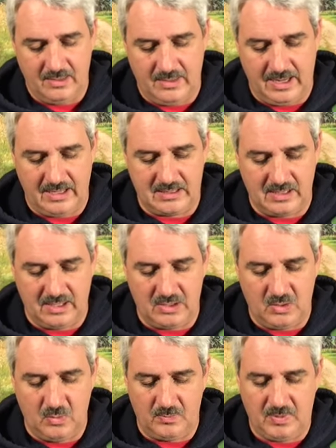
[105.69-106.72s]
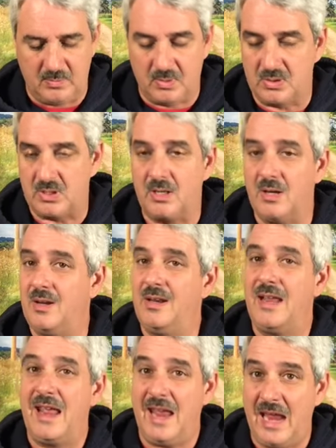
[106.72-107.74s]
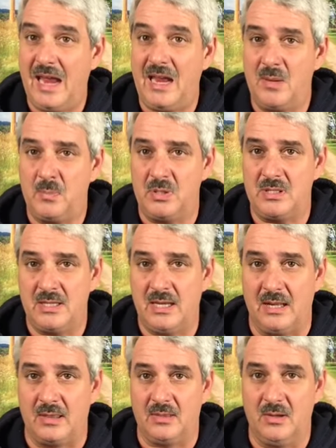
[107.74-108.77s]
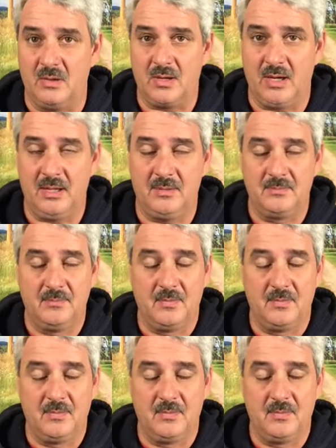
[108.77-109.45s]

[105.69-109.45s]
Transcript: that uh, you will be persecuted and put to death, okay?